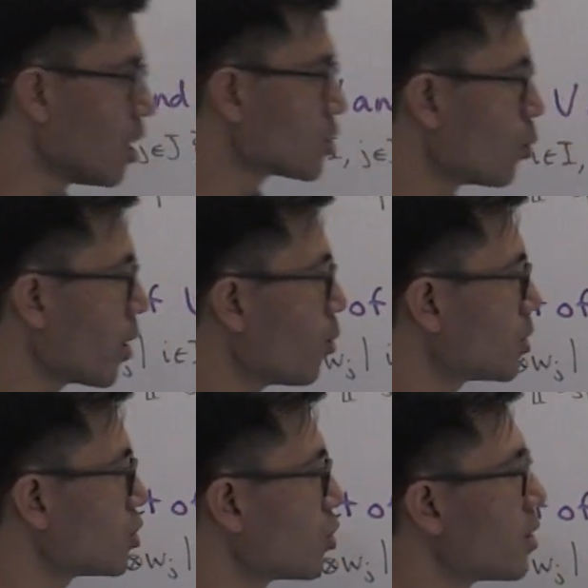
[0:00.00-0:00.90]
So what I want
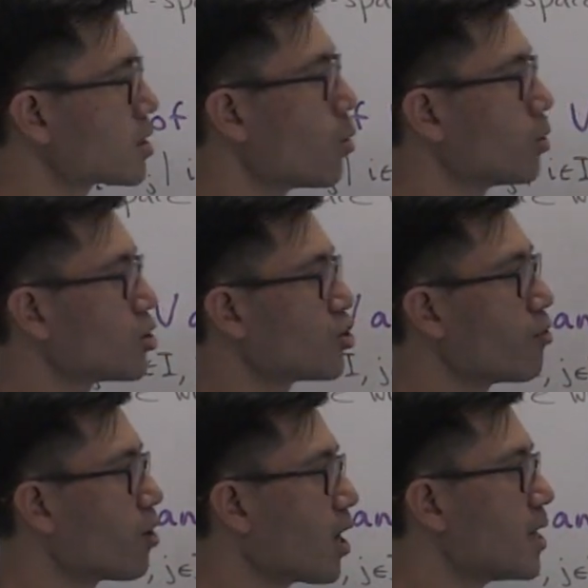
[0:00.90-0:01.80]
to do is I want to
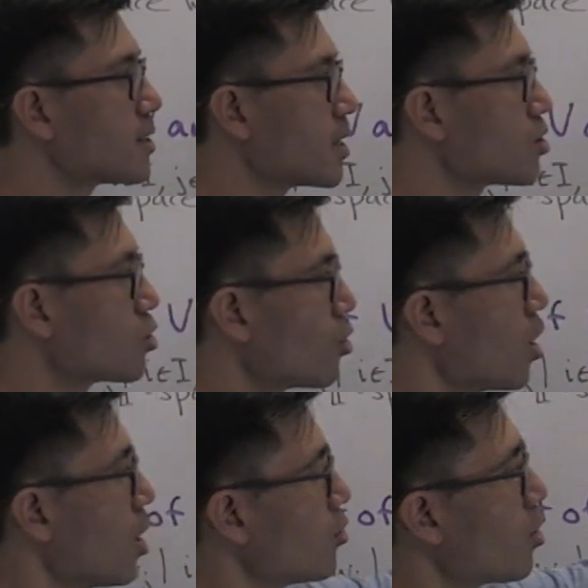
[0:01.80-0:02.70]
generalize this to
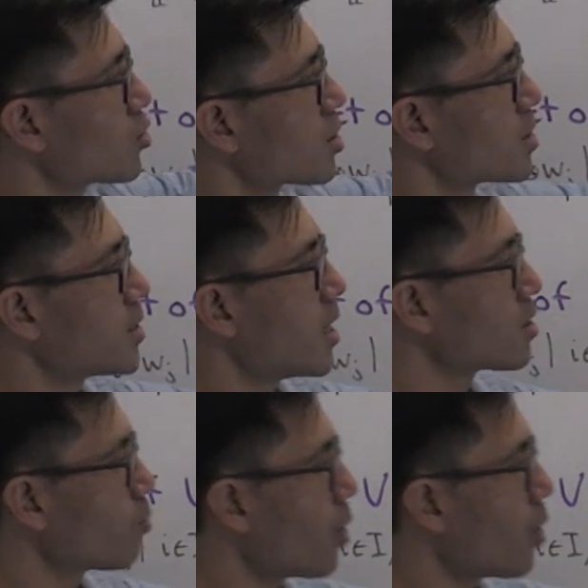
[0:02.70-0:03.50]
not just the tensor